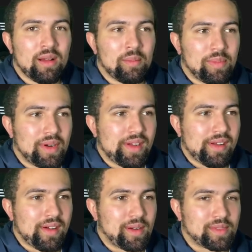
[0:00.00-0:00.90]
But
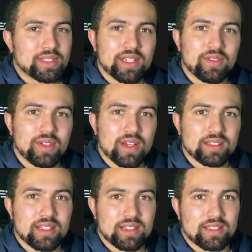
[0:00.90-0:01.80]
just to give you guys
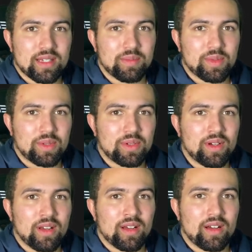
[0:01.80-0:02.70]
an example
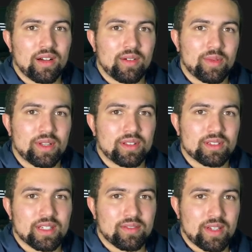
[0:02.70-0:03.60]
of what it looks
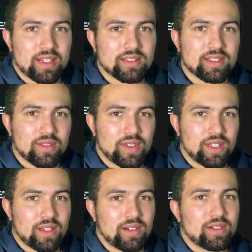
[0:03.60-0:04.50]
like reacting to a
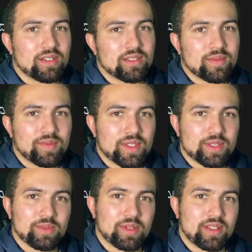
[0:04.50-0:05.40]
video, this
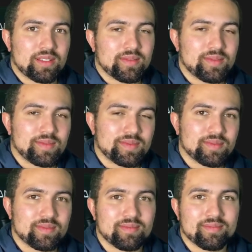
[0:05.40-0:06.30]
is what,
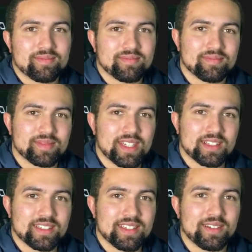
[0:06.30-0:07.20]
check
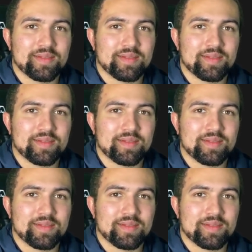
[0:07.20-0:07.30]
this out.